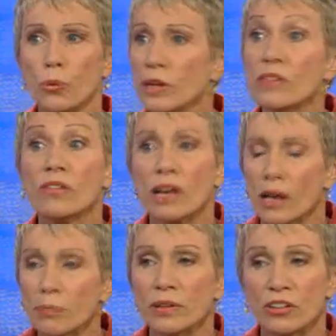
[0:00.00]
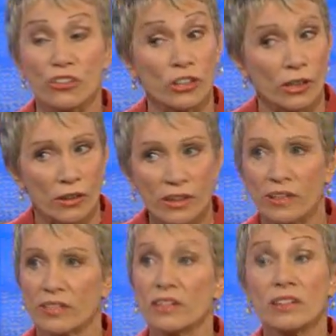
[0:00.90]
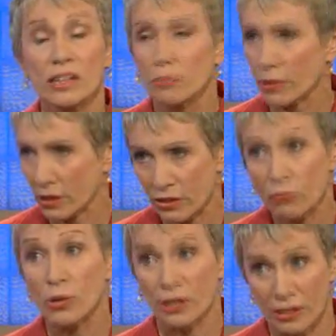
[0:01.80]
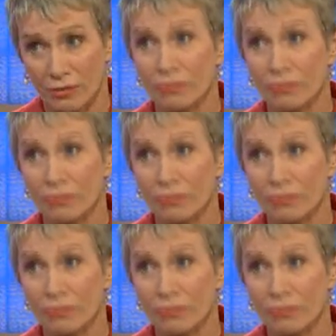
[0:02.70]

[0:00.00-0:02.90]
wins the competition. This is a competitive market.